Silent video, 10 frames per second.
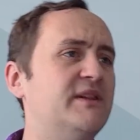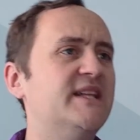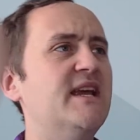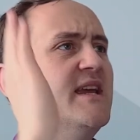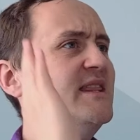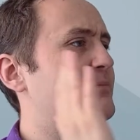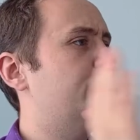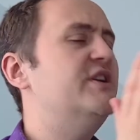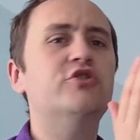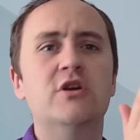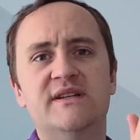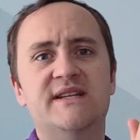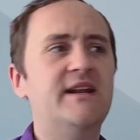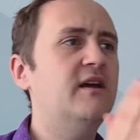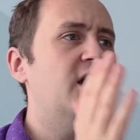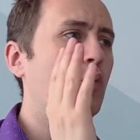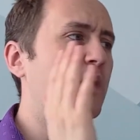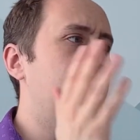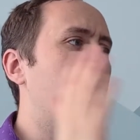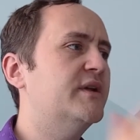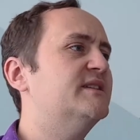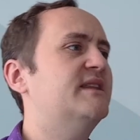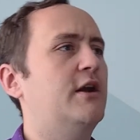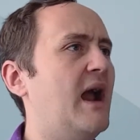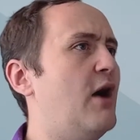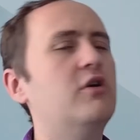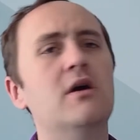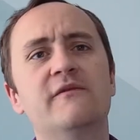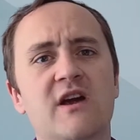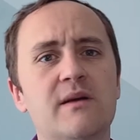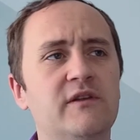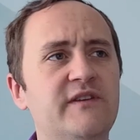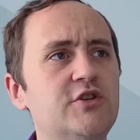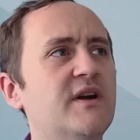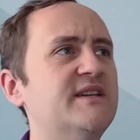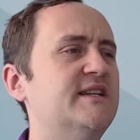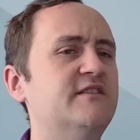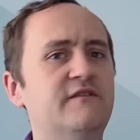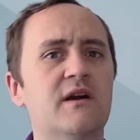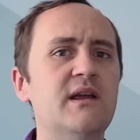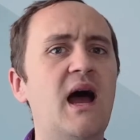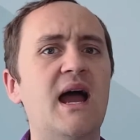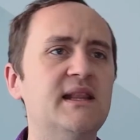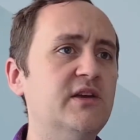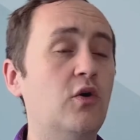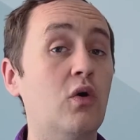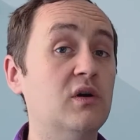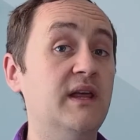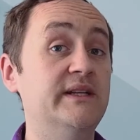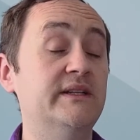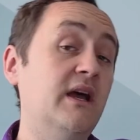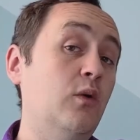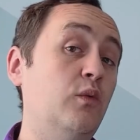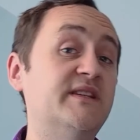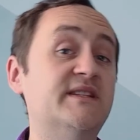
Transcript: let's say in the pre-treatment data, we notice that our outcome variable of interest is very highly correlated with